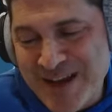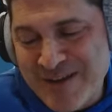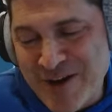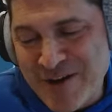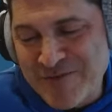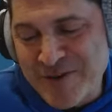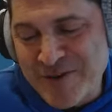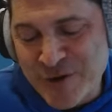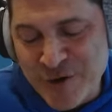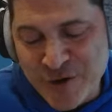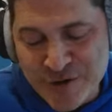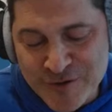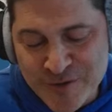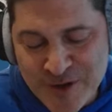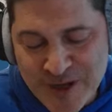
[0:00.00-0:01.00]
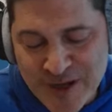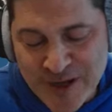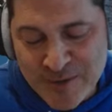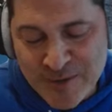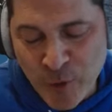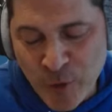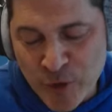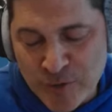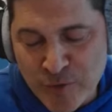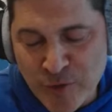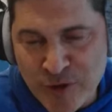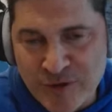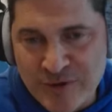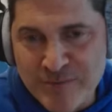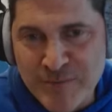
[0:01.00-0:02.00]
I've often heard
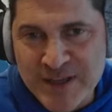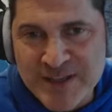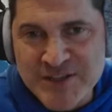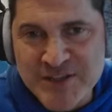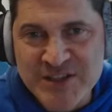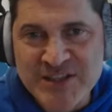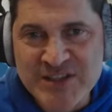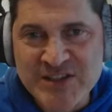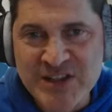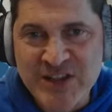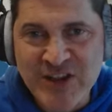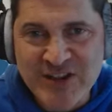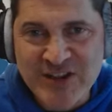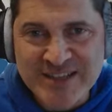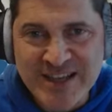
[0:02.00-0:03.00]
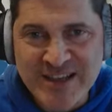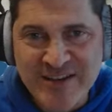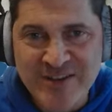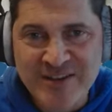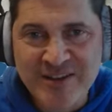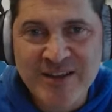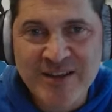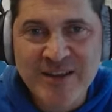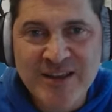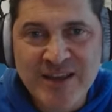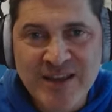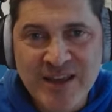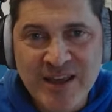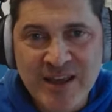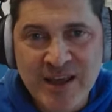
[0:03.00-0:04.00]
Portable mentioned as a long tail.
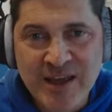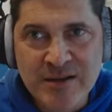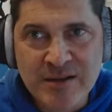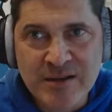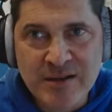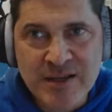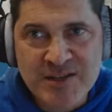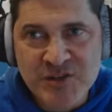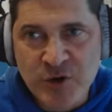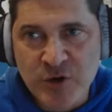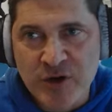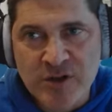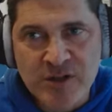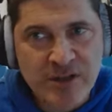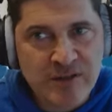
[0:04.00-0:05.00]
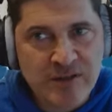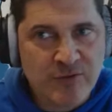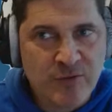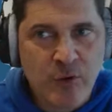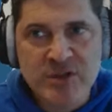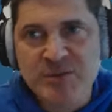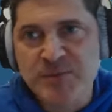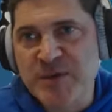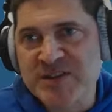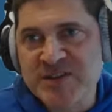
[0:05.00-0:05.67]
And historically, there have always